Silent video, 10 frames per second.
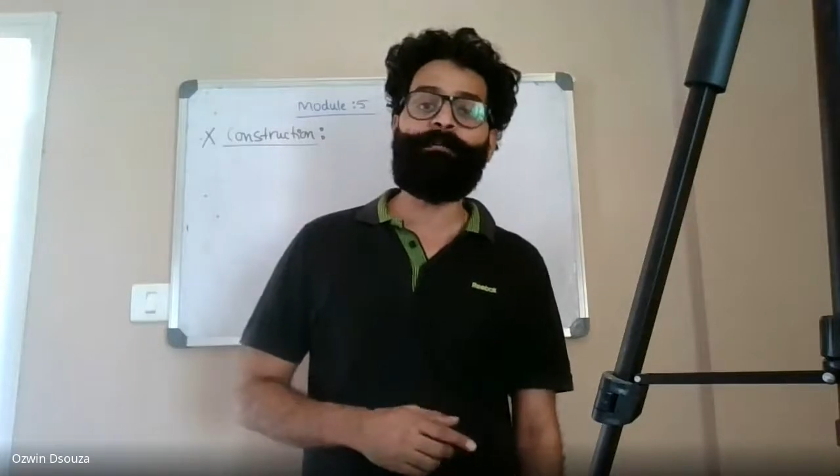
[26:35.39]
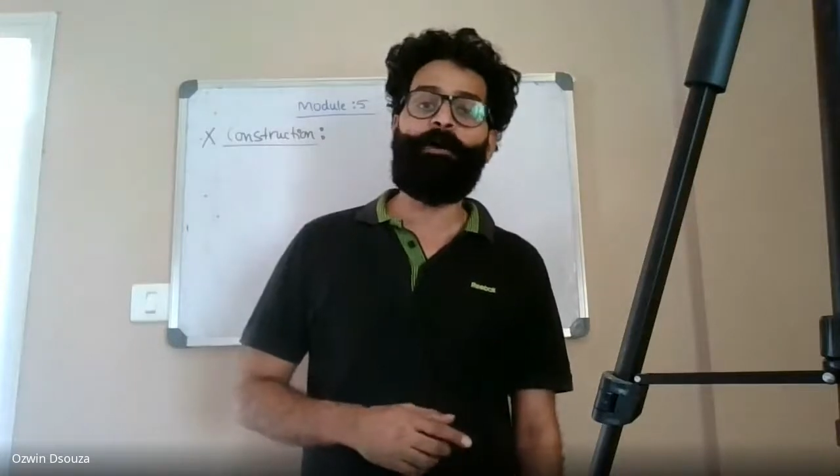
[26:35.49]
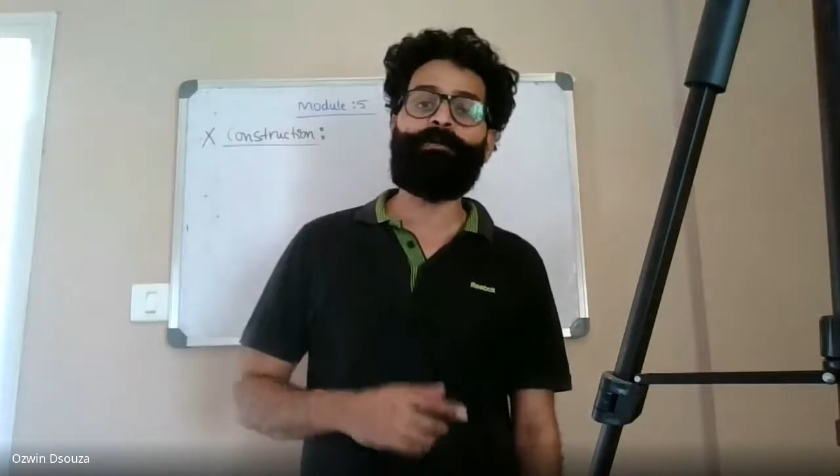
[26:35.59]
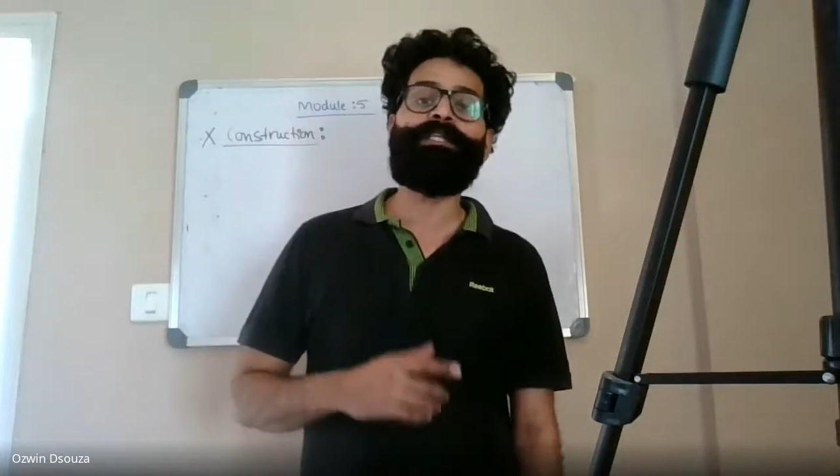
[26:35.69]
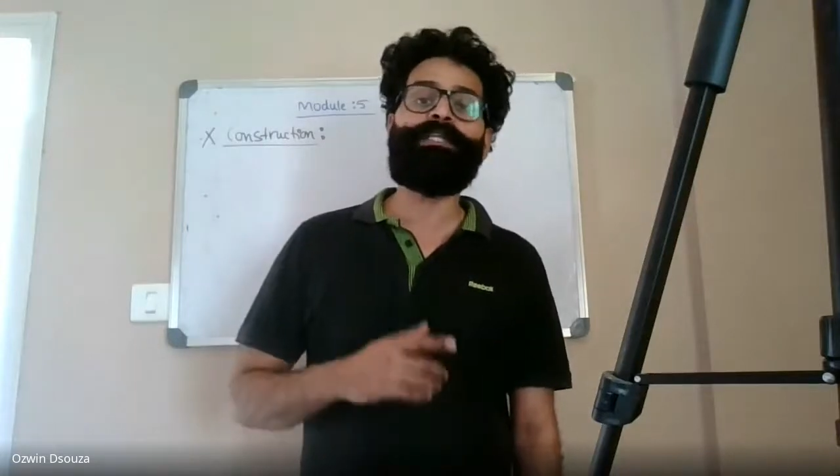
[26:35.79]

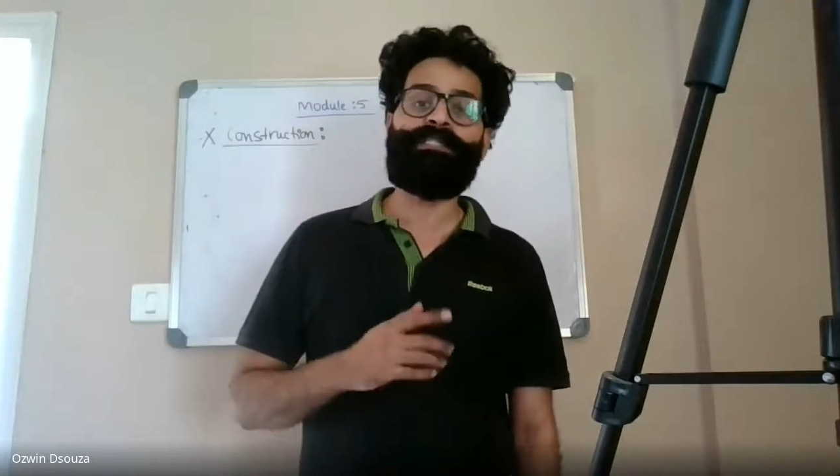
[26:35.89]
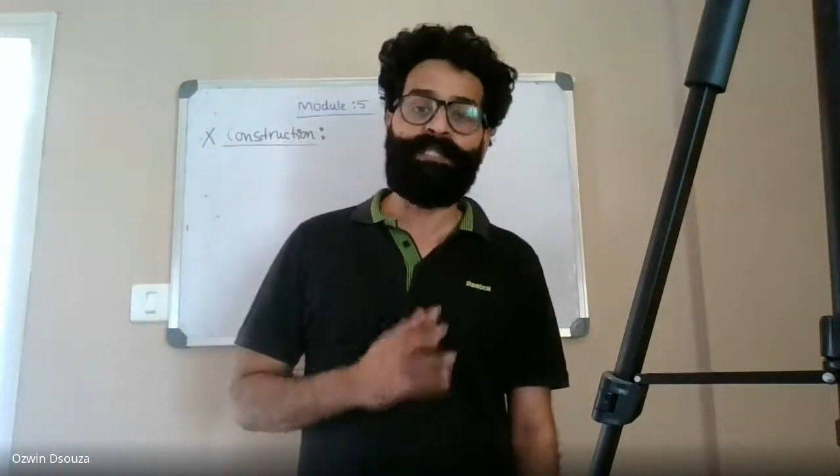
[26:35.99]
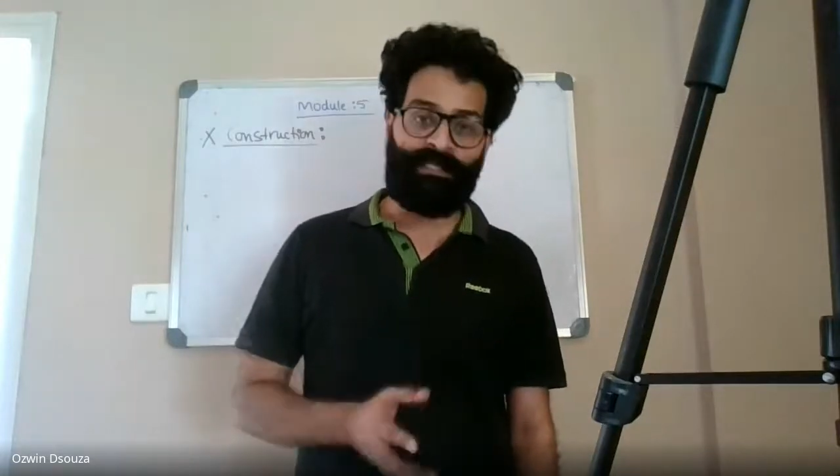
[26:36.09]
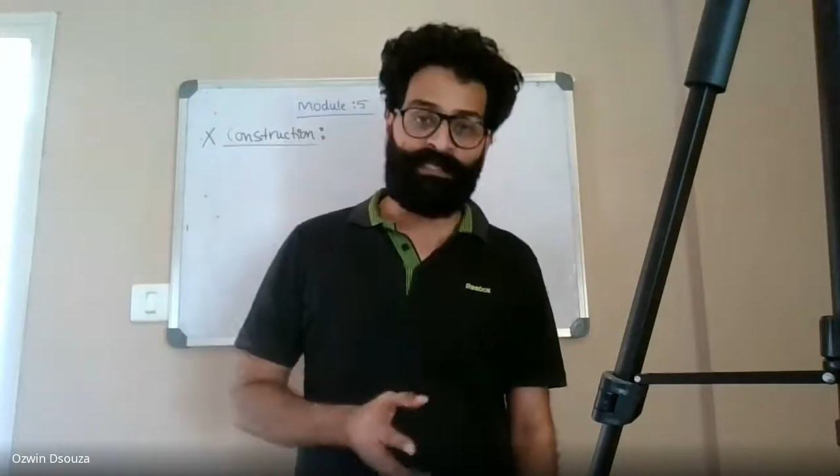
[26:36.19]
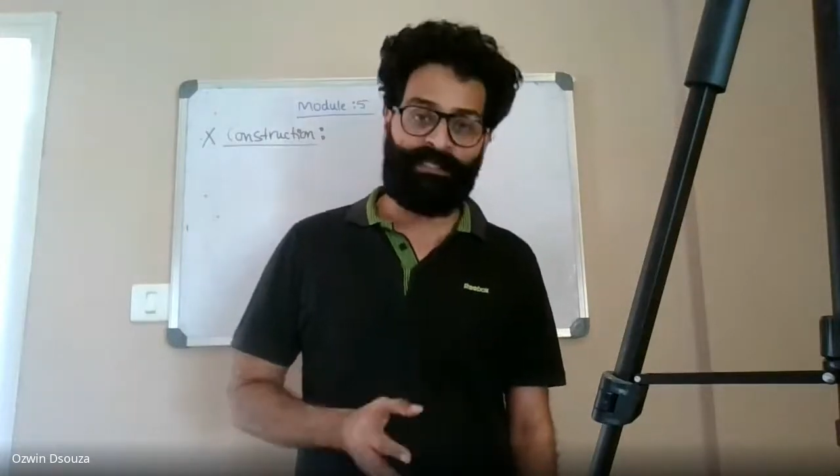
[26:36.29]
about the
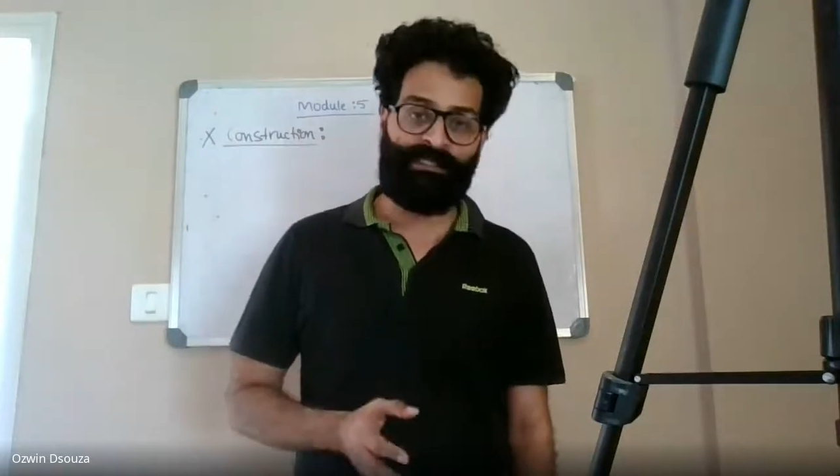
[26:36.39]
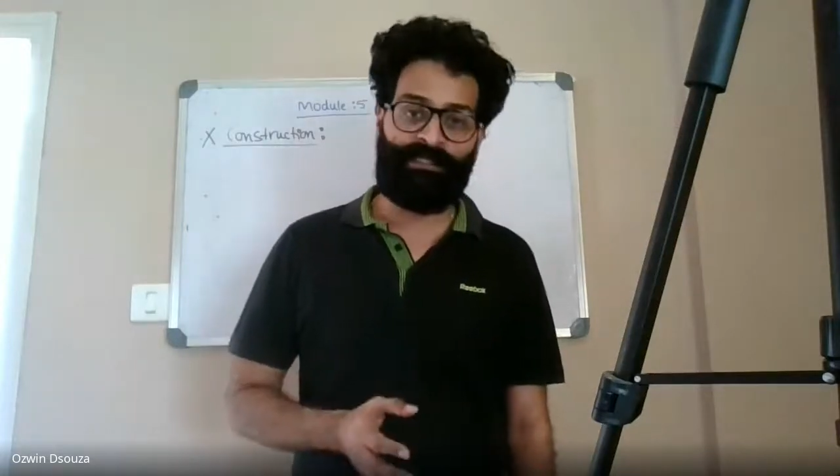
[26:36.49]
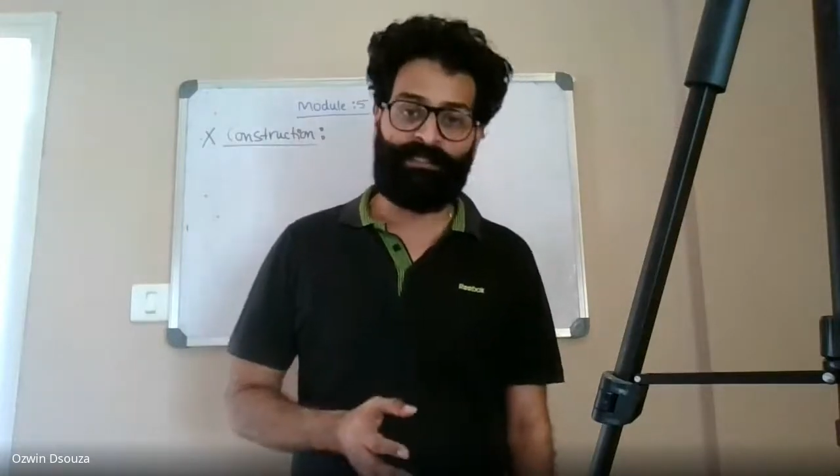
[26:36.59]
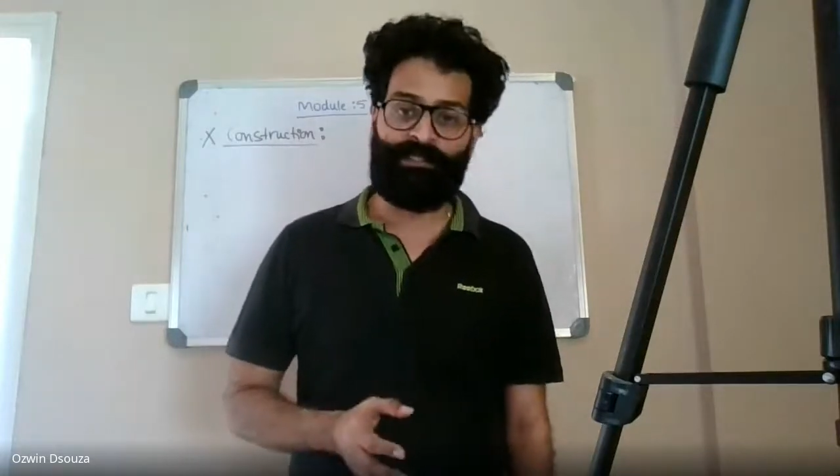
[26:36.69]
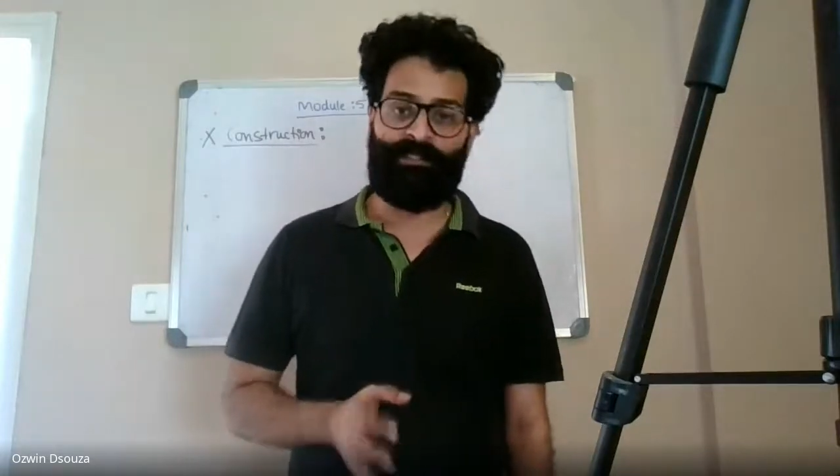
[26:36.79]
stator
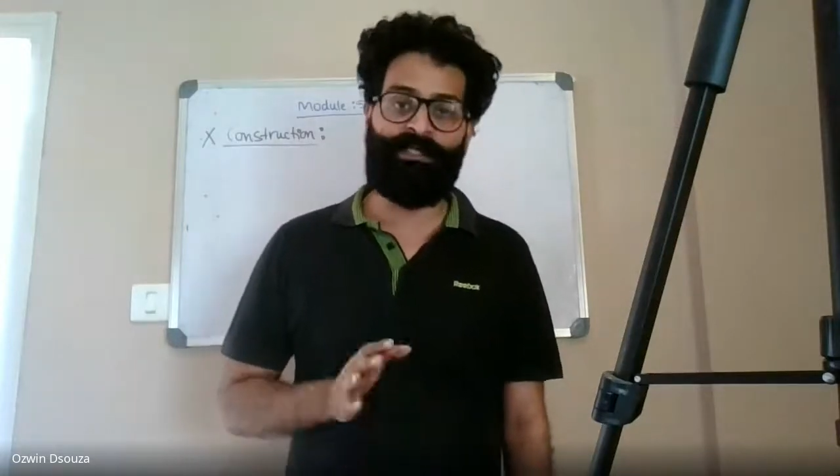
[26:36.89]
construction.